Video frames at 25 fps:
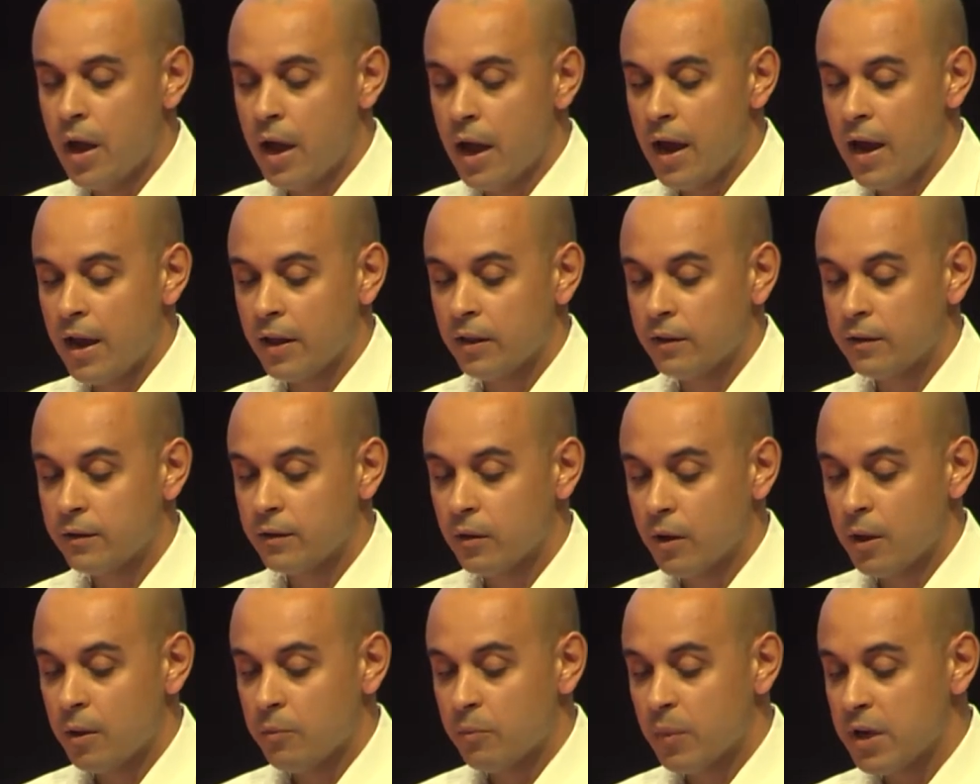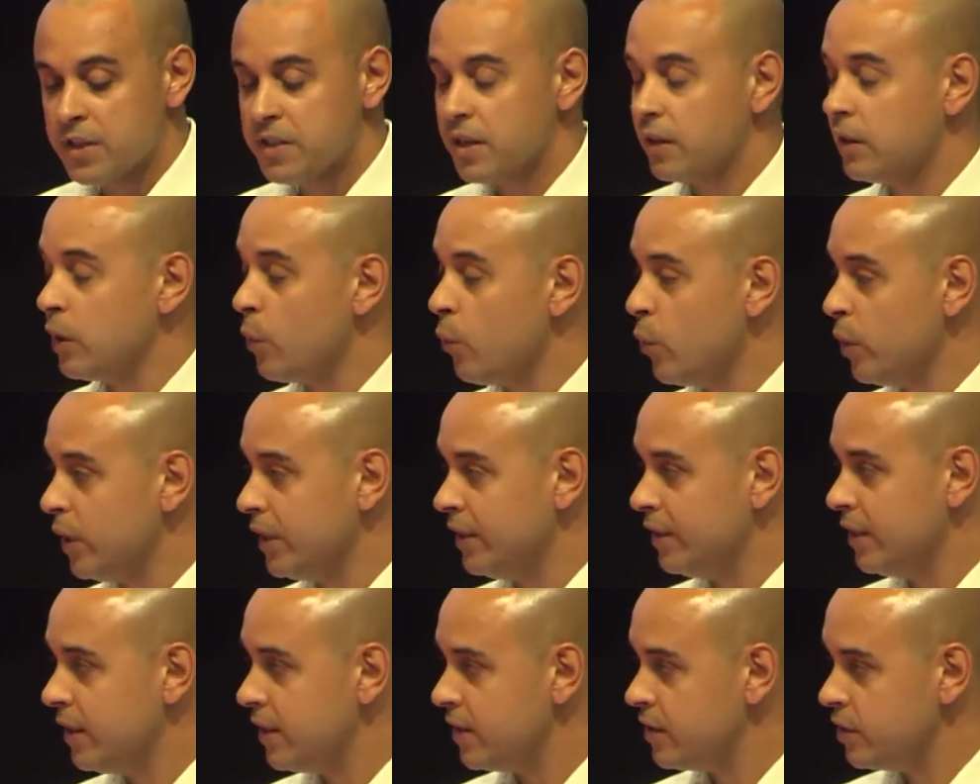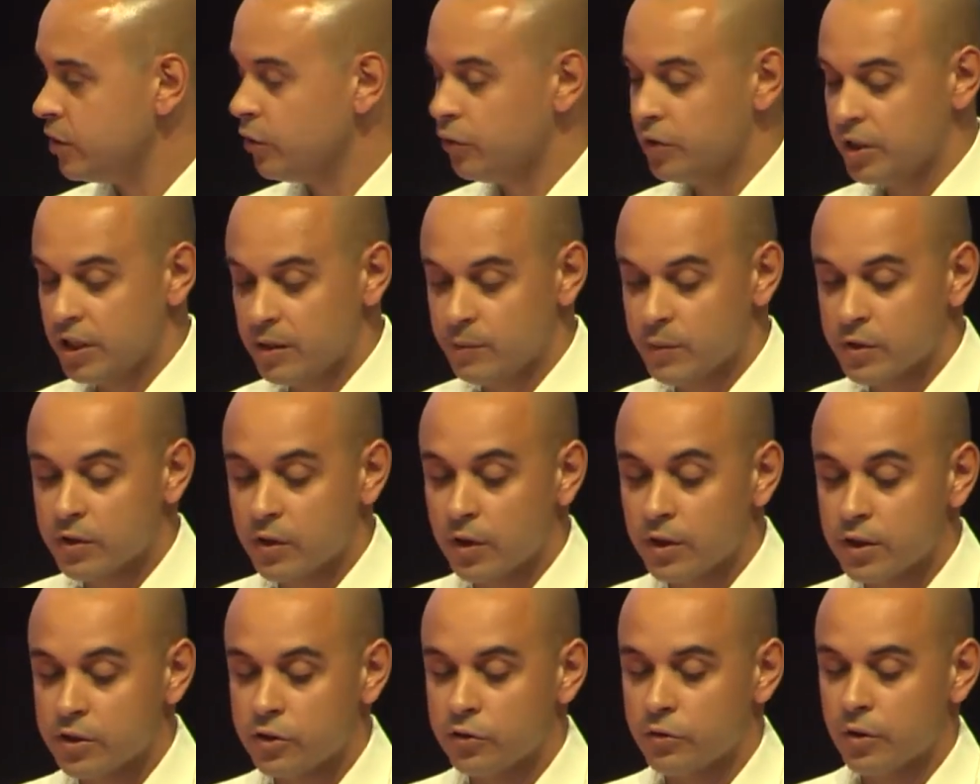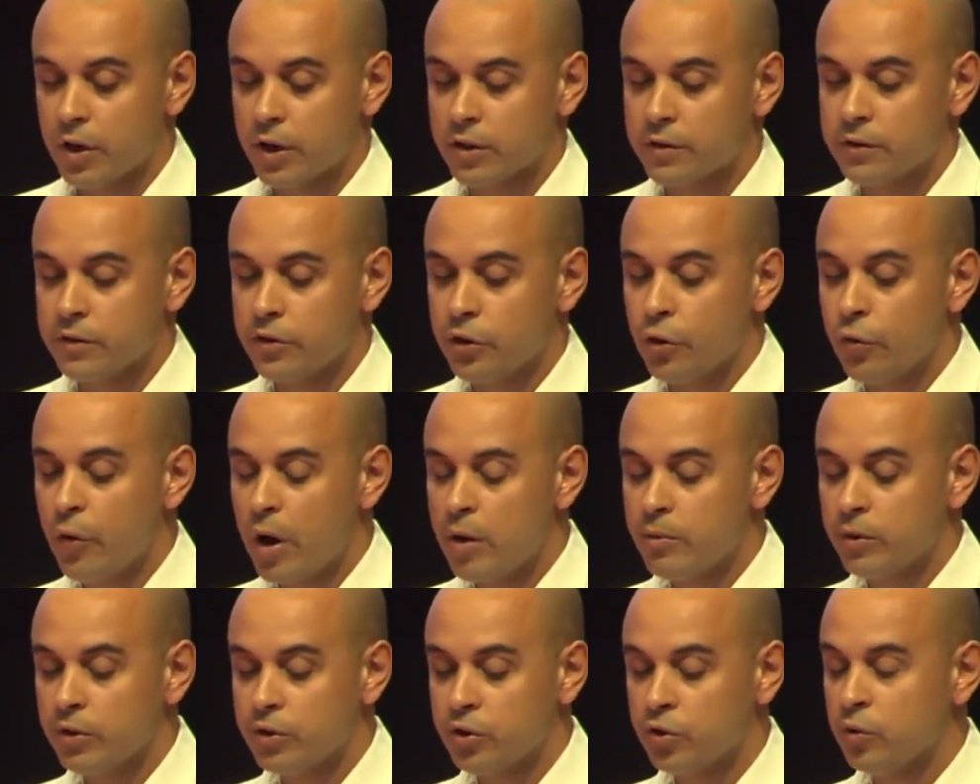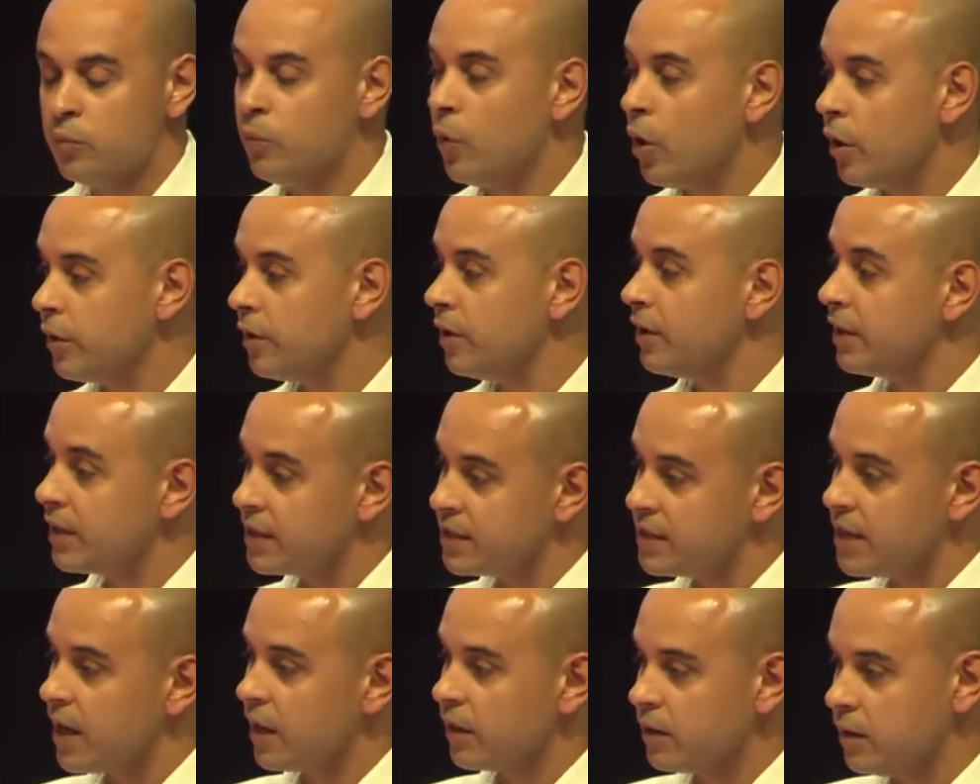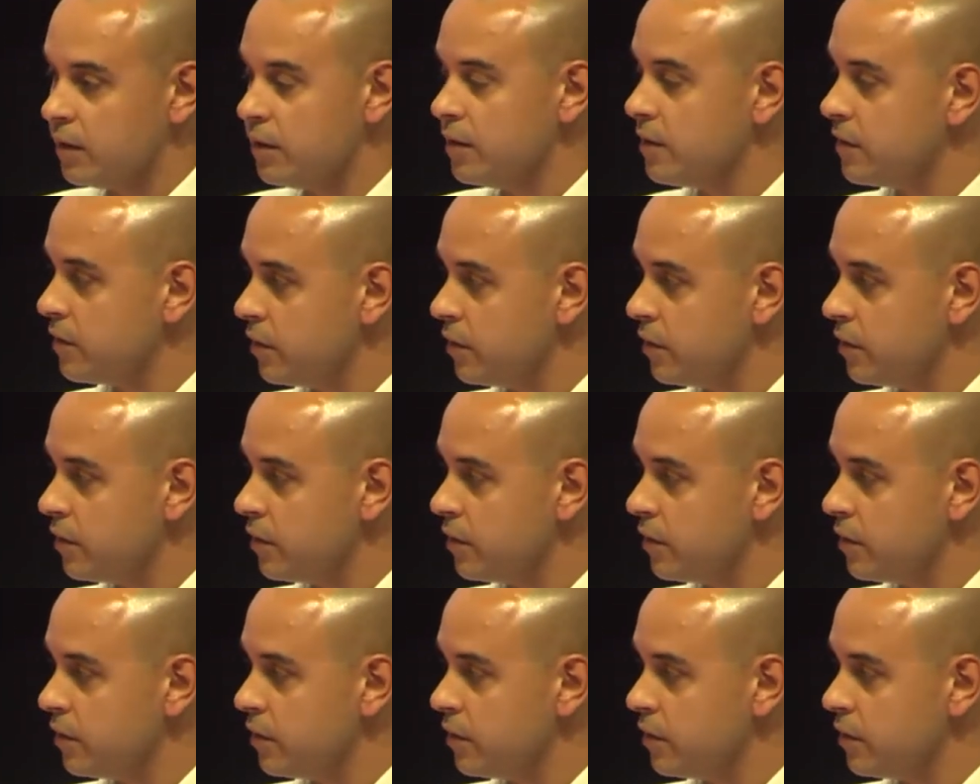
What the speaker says: And basically with this new teams construct, you're able to model exactly the